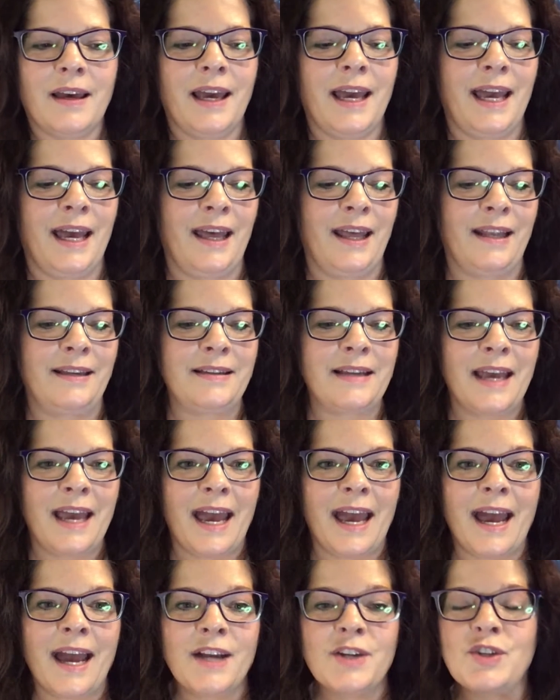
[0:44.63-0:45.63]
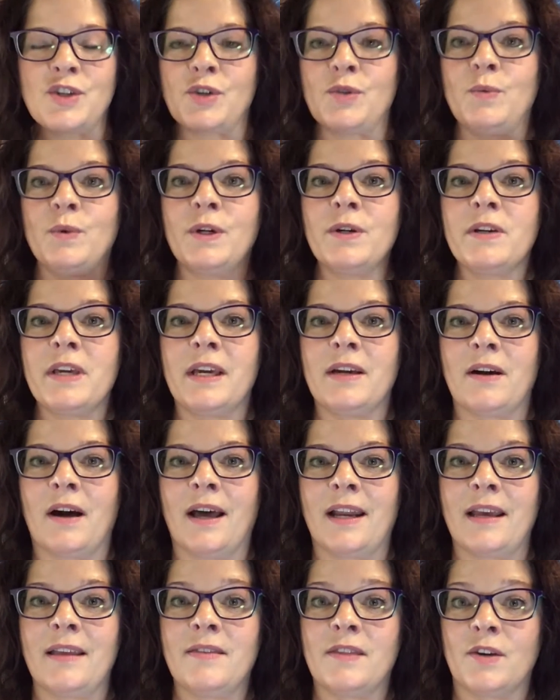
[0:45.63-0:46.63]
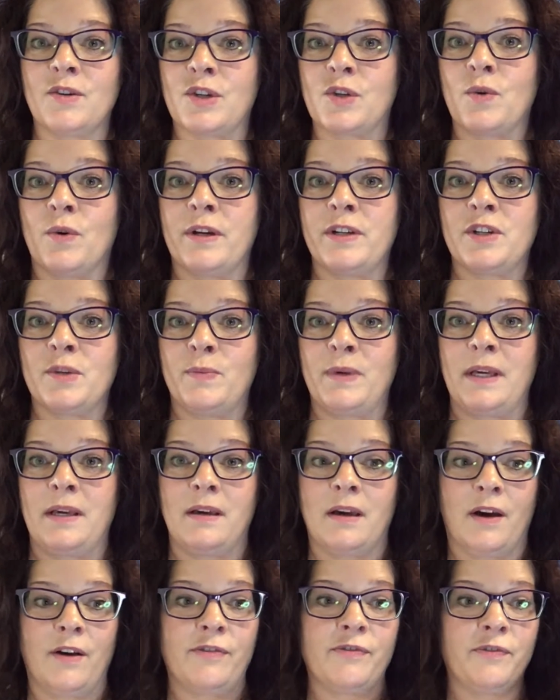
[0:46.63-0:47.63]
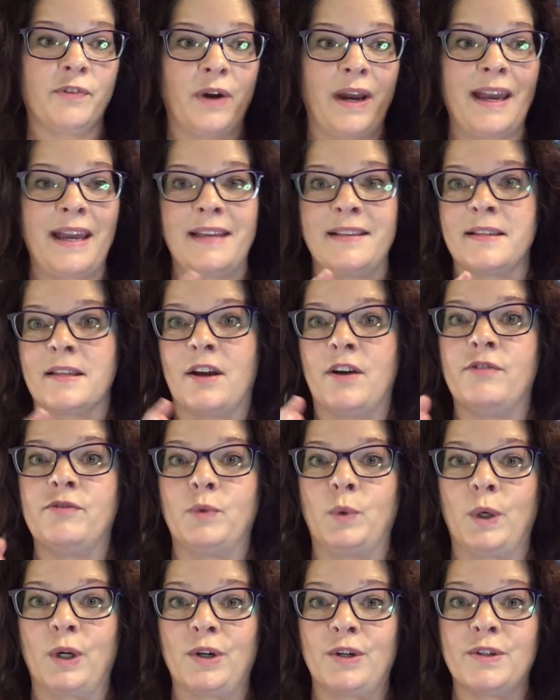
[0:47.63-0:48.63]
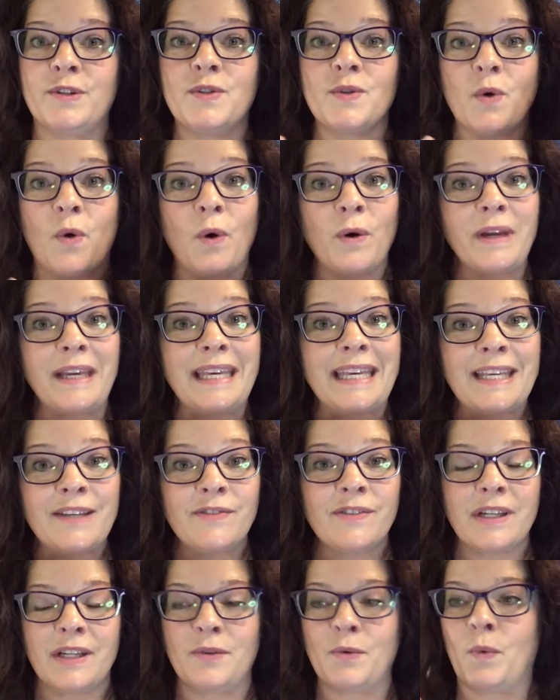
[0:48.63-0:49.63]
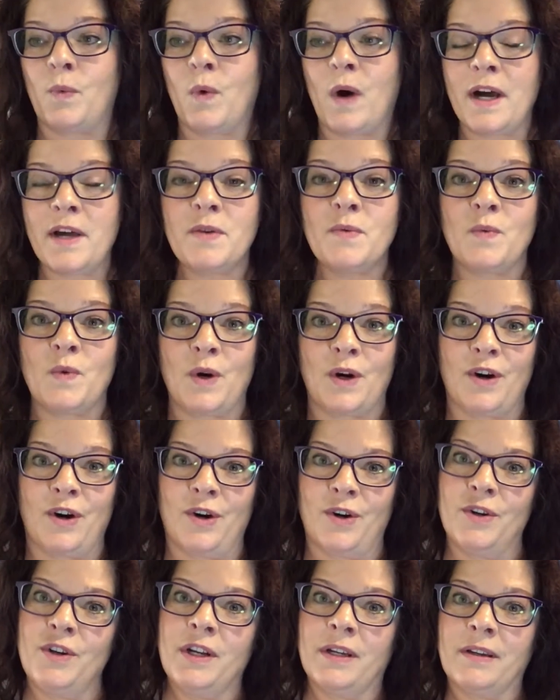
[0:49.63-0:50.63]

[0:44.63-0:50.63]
and as you're working on it, there's going to be a phrase of words or even one word